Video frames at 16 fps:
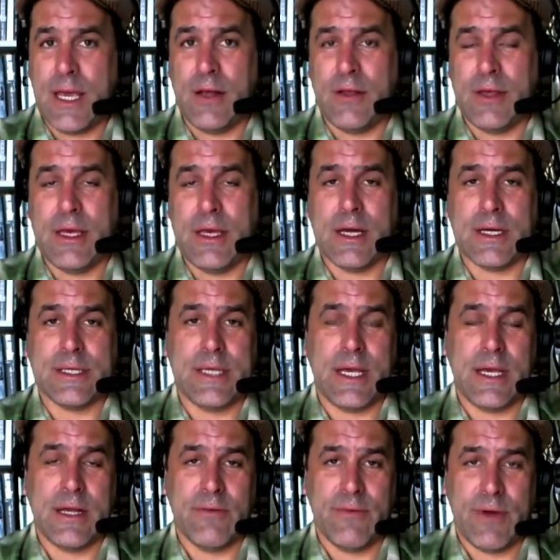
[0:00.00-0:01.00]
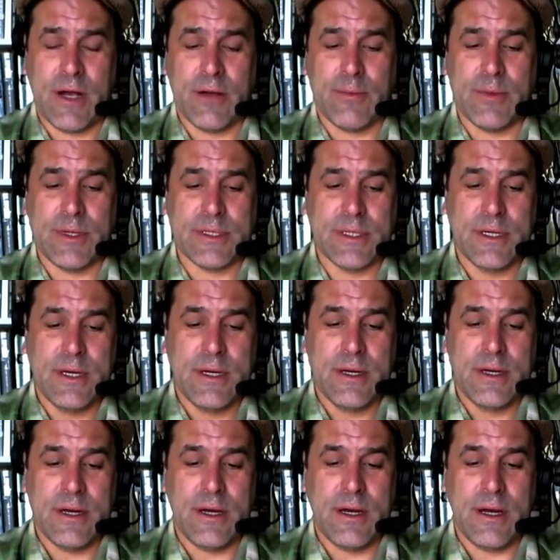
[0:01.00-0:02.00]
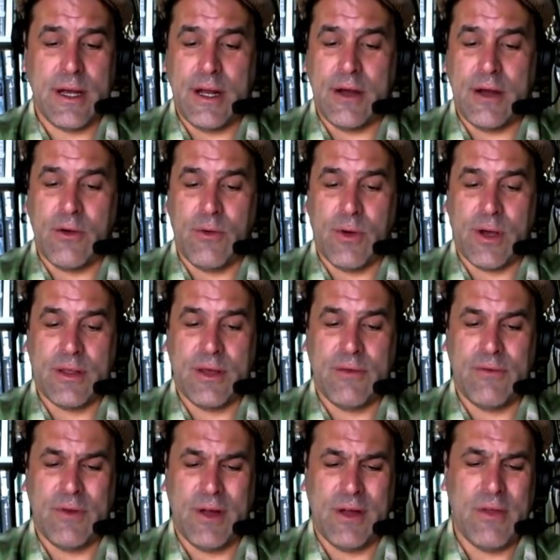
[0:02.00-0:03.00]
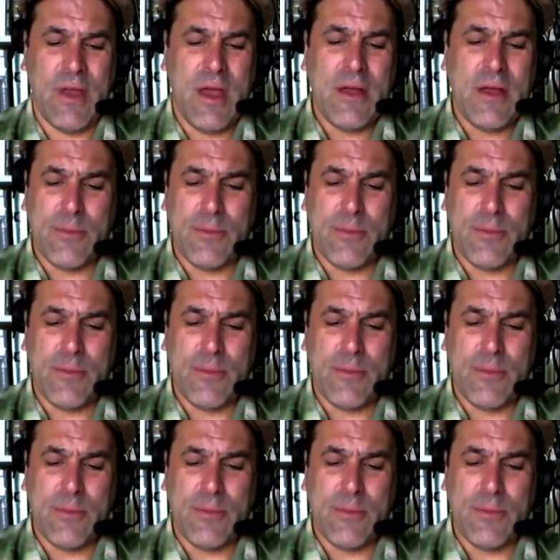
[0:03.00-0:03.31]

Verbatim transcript: ALEXA environment and how quick they've done.